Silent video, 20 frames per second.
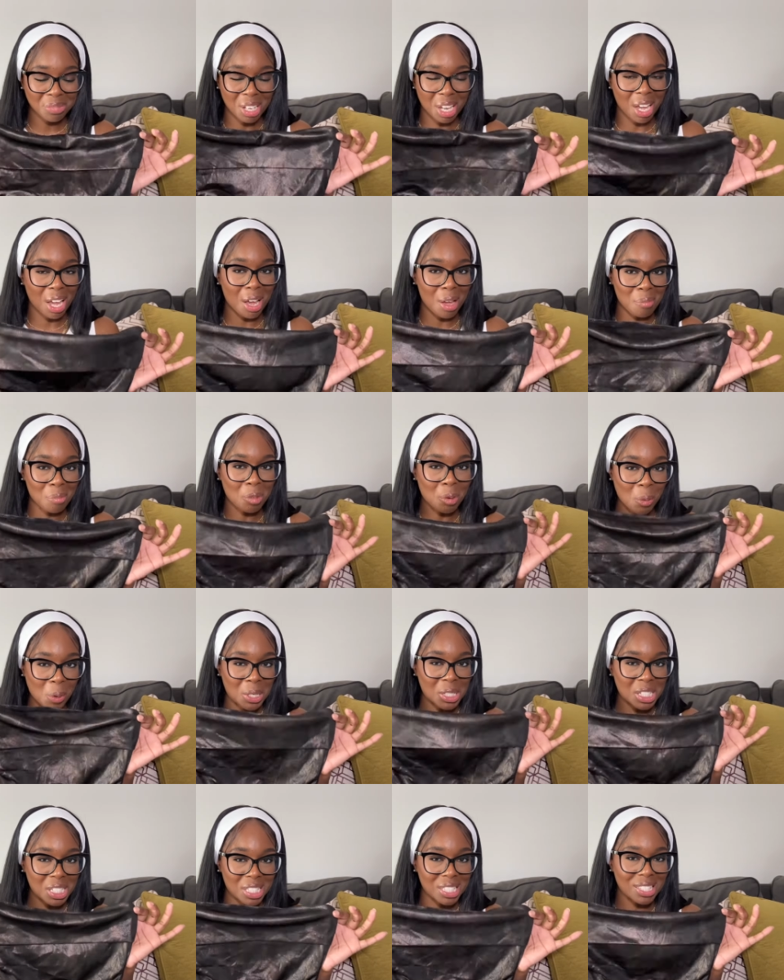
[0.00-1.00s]
I'm going
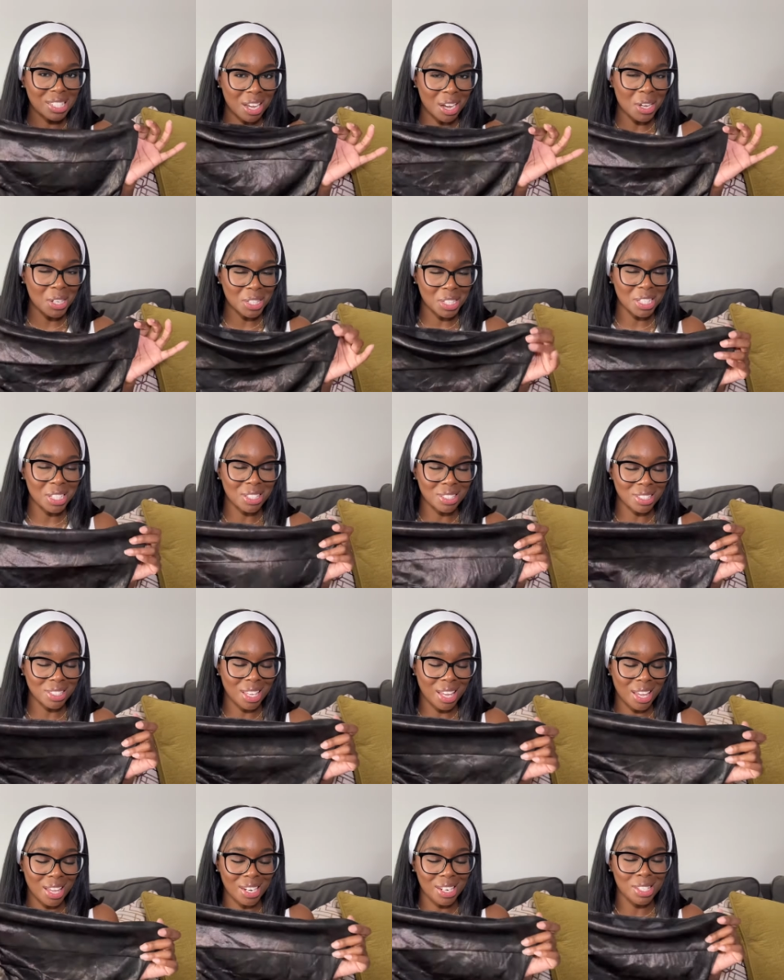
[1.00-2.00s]
to style this and